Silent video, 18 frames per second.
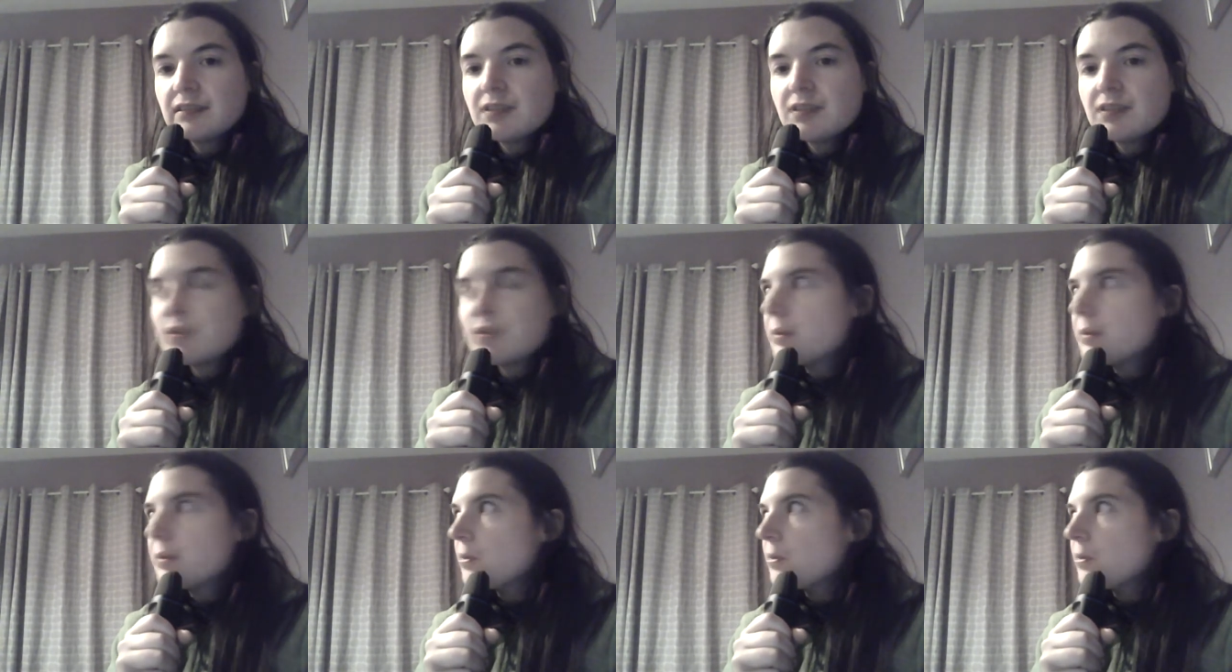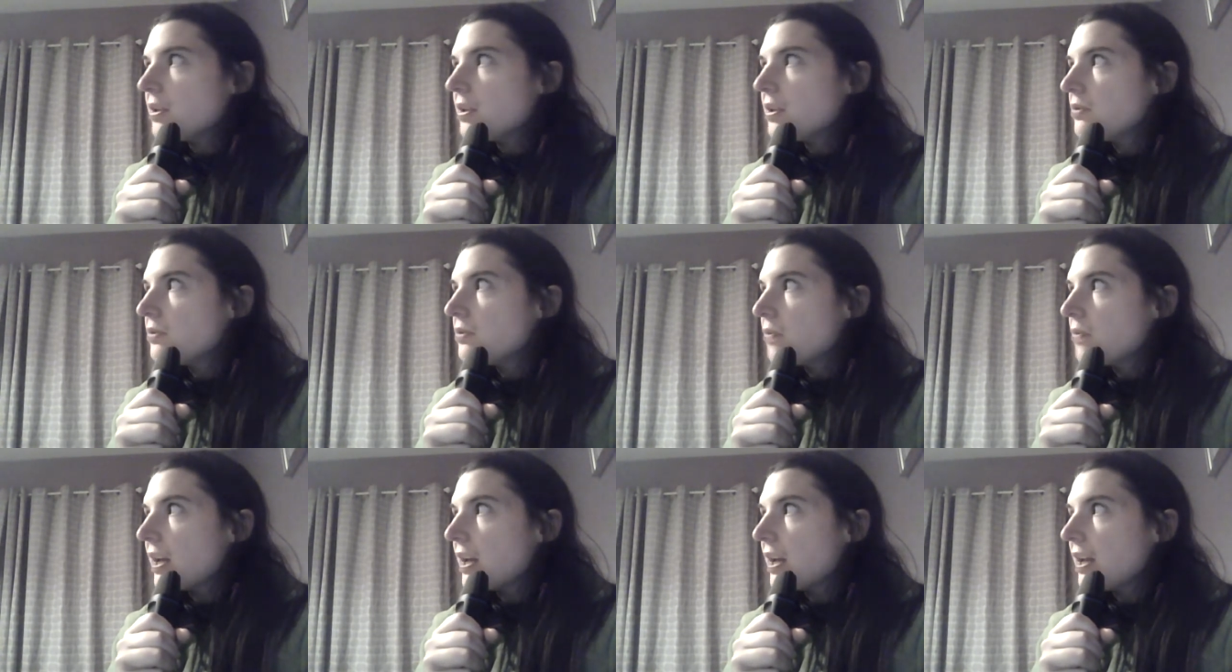So the more you
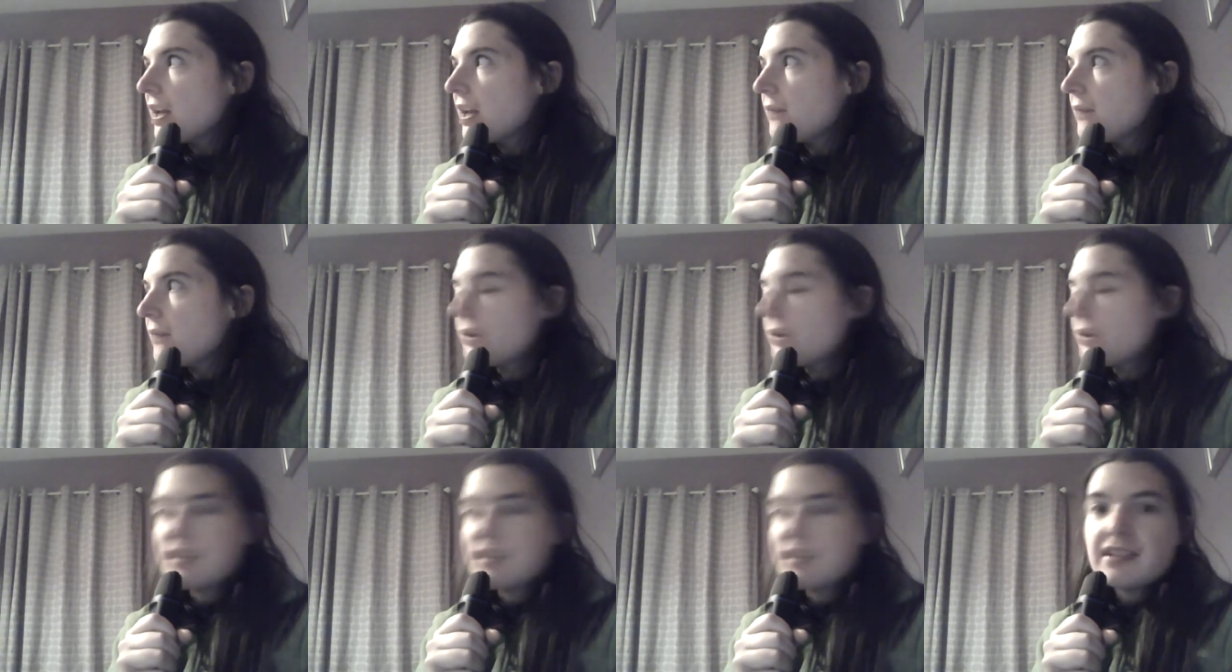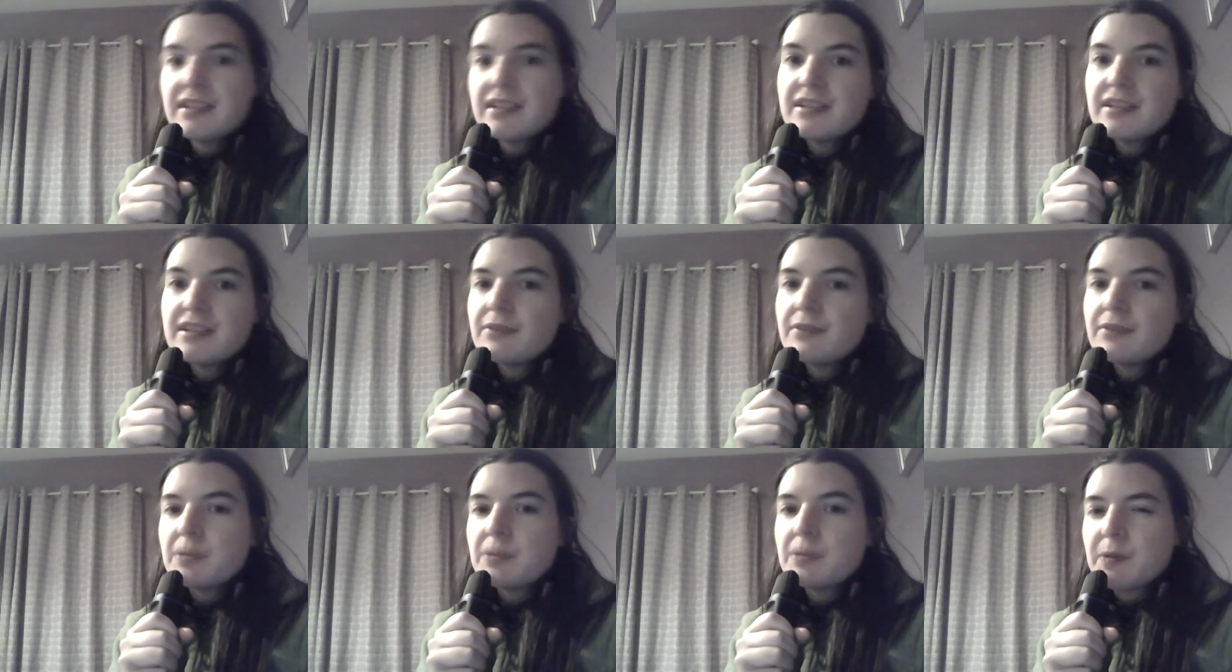try, for instance, if you're
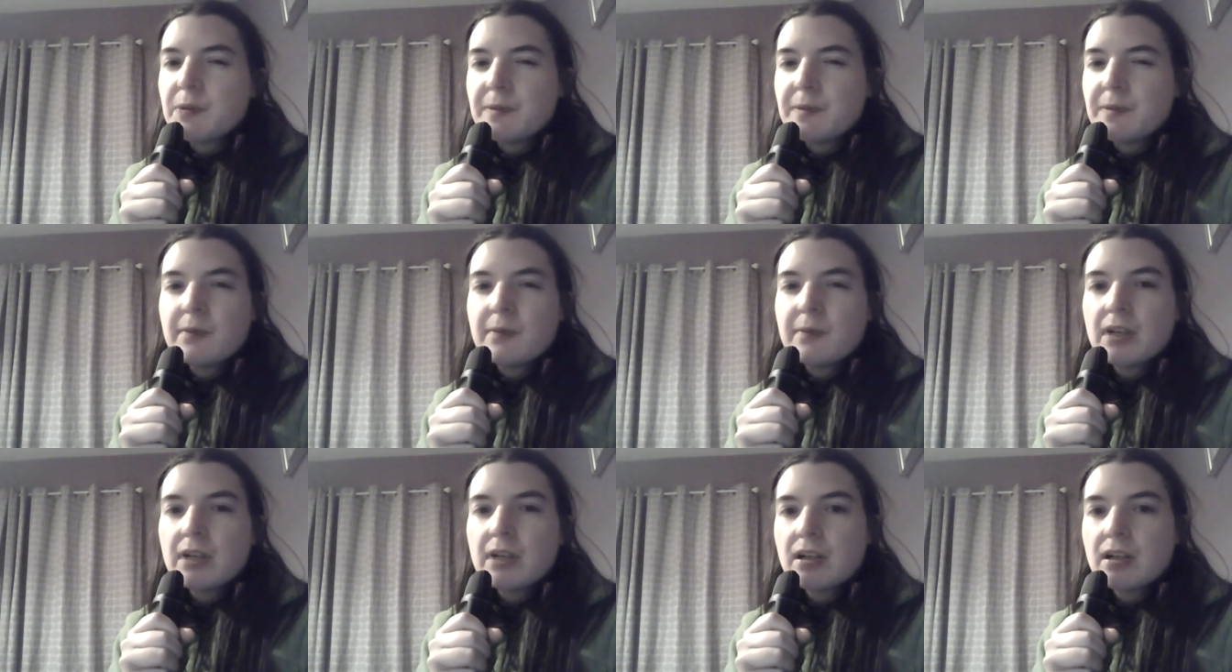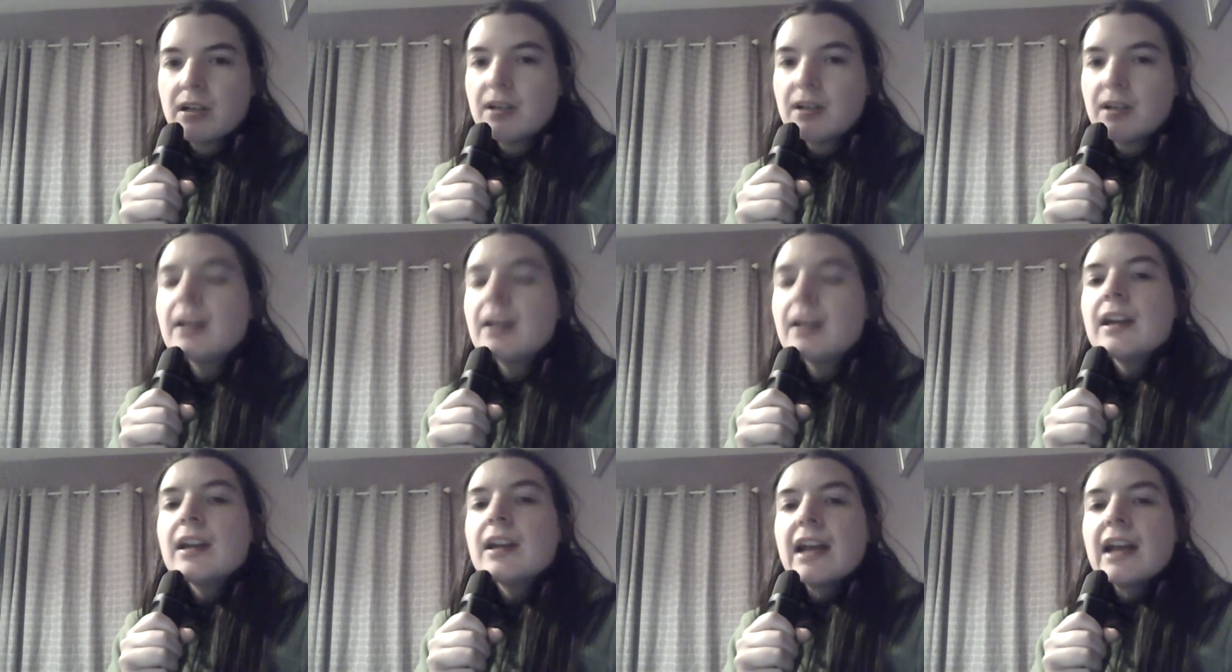supposed to be a worker
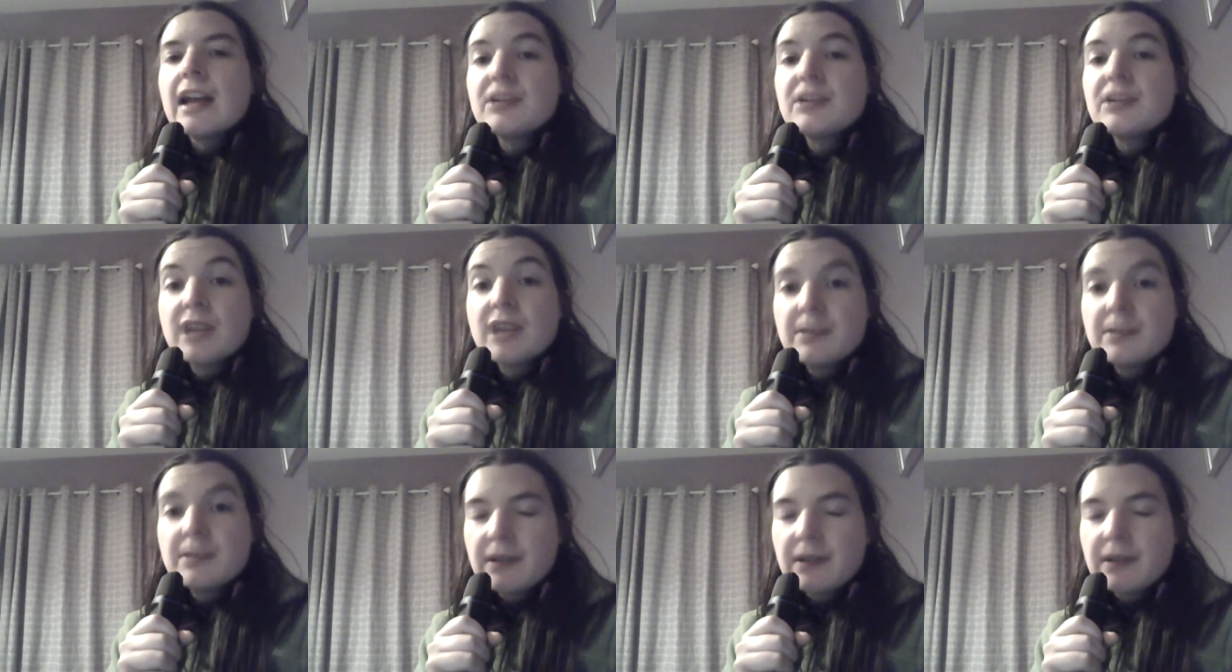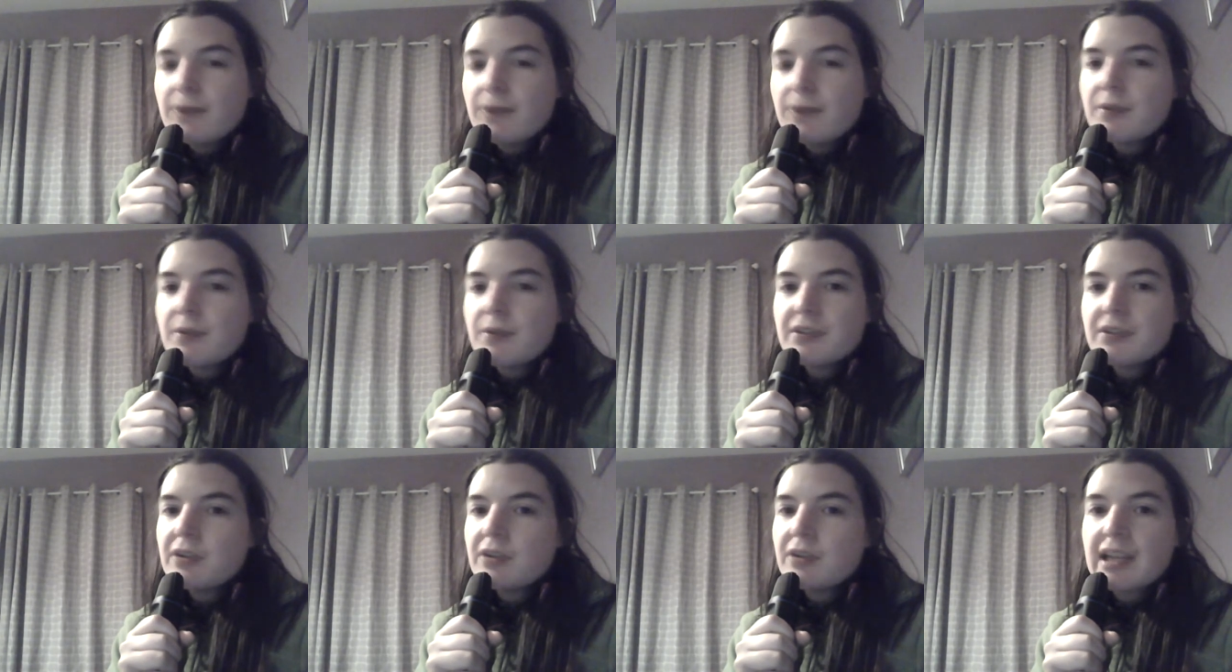and you try to be an influencer,
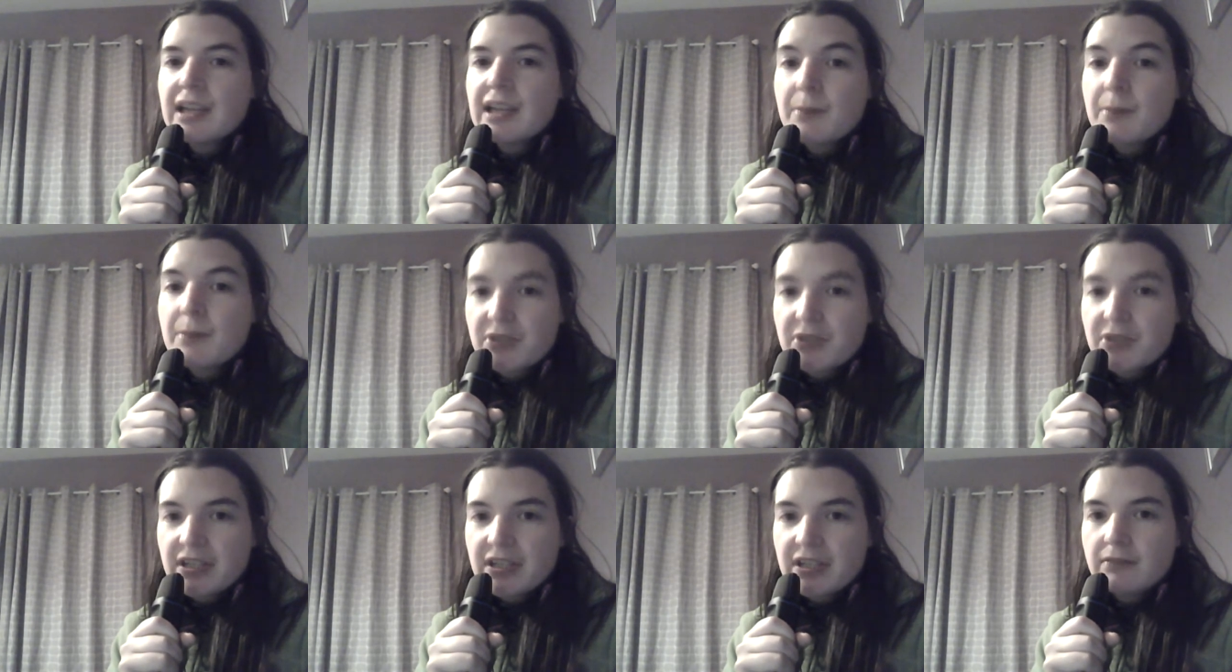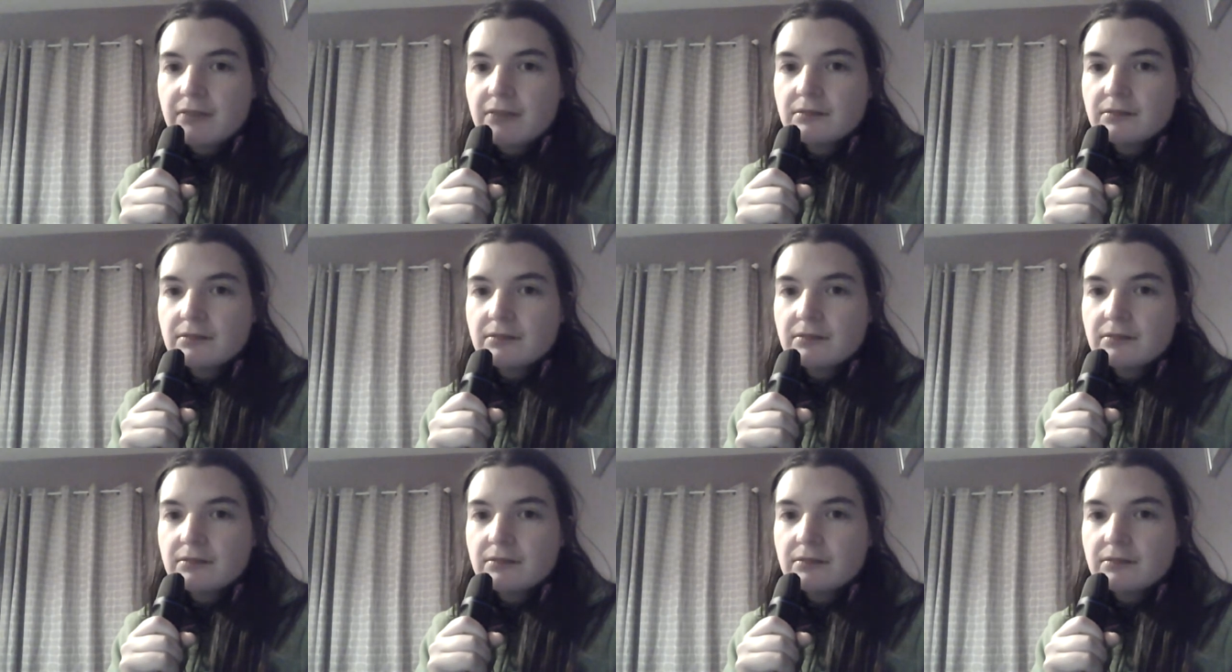you're going to get pushed down.